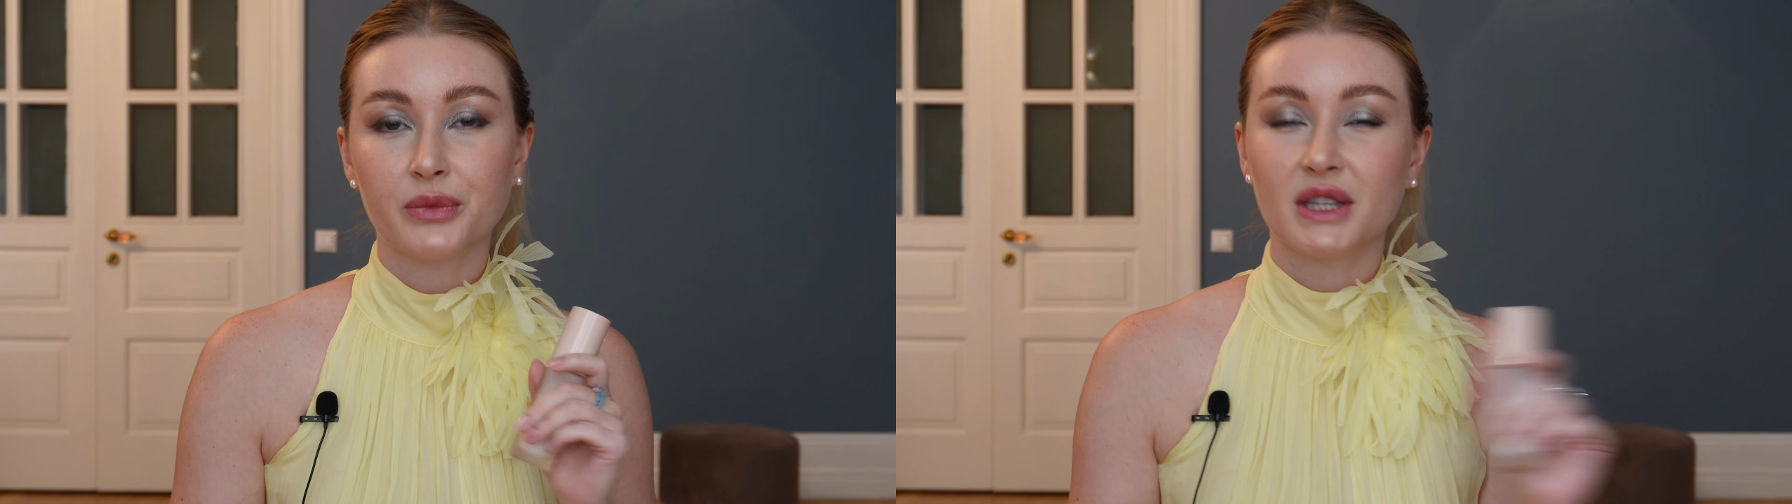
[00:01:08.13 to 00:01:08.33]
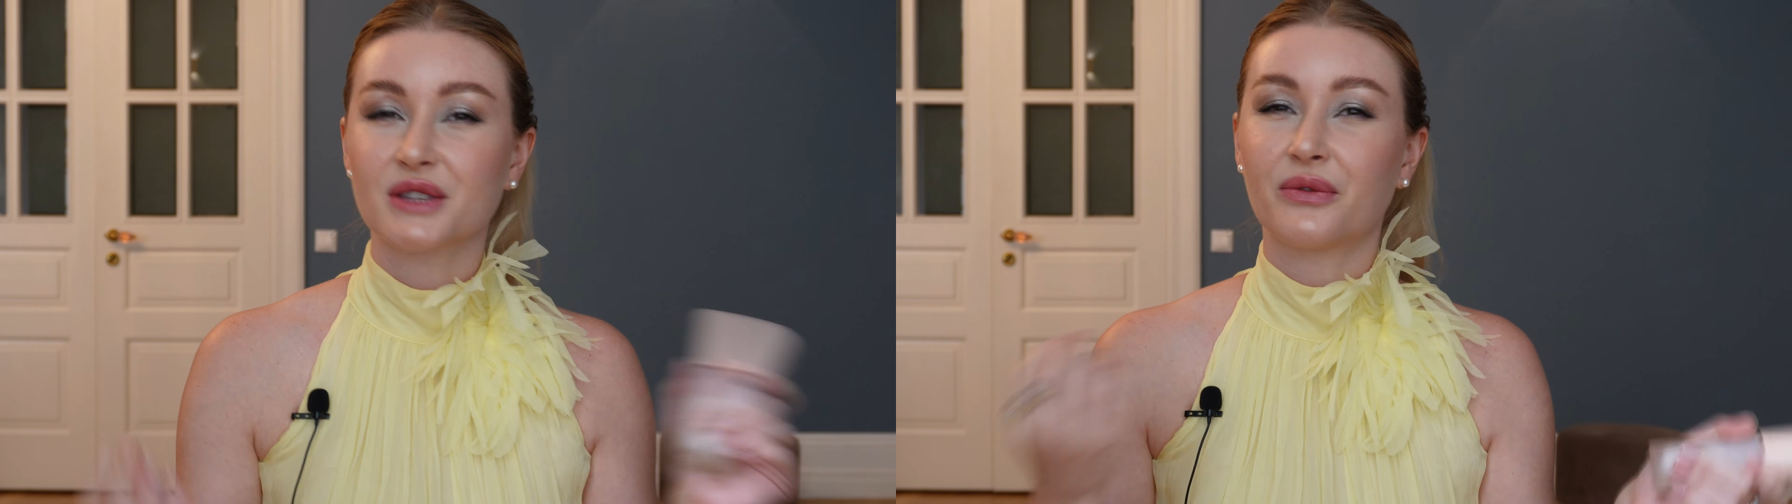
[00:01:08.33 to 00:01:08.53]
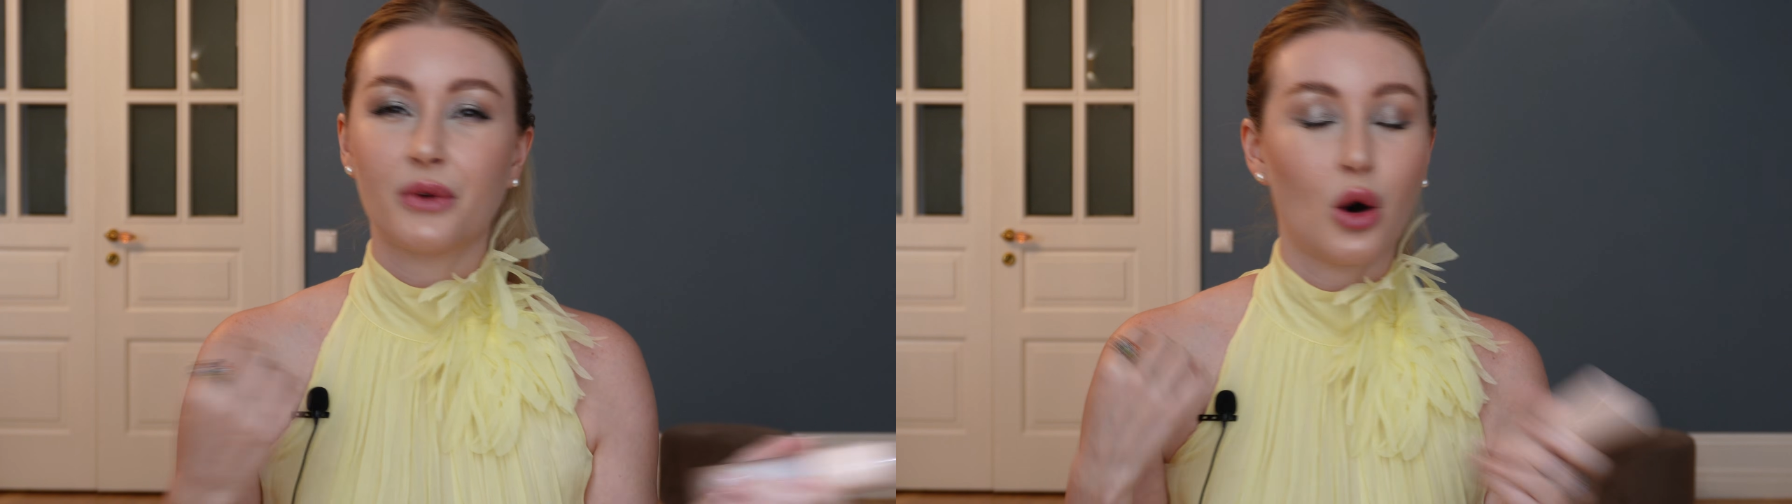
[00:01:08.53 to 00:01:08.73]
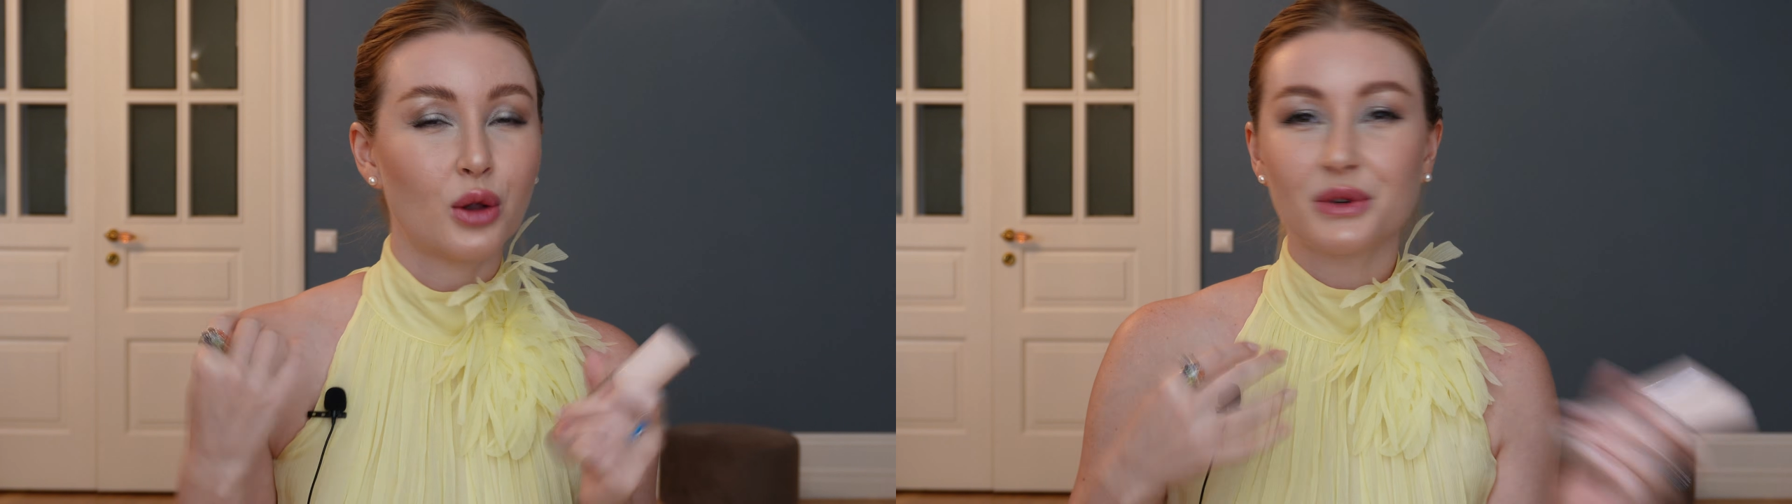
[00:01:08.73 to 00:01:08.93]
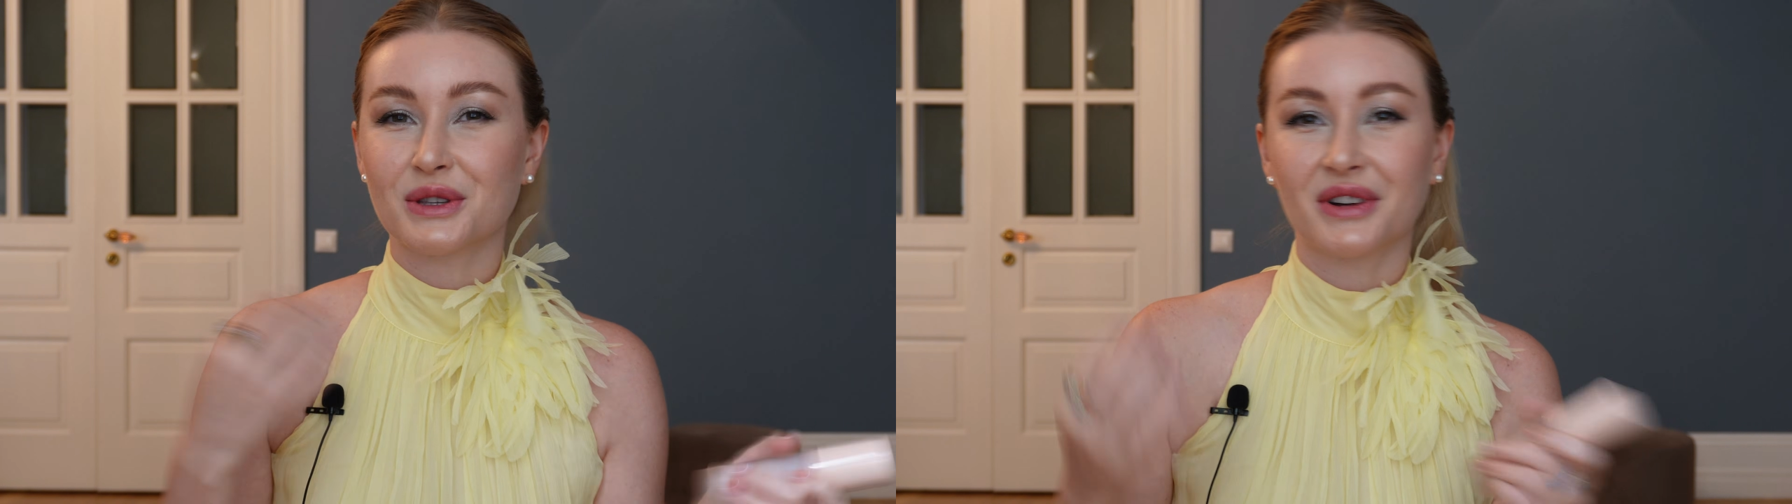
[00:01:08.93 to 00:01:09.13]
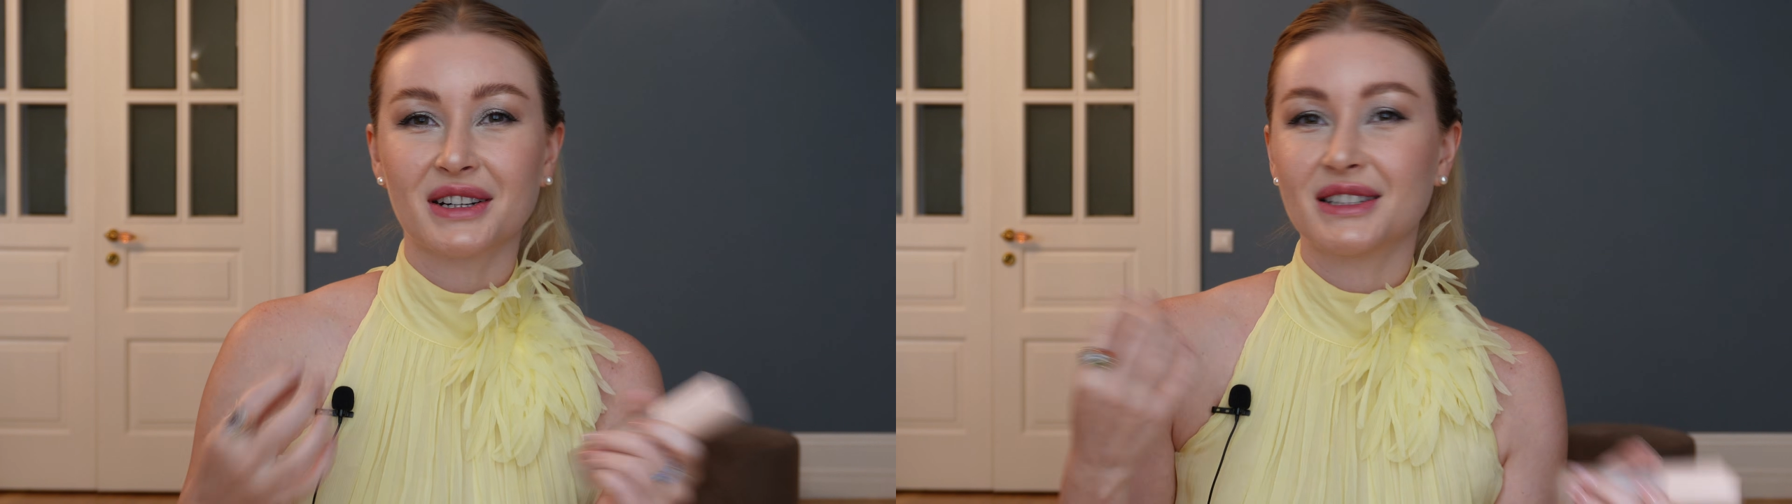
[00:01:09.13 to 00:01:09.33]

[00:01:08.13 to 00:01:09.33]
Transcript: it's always very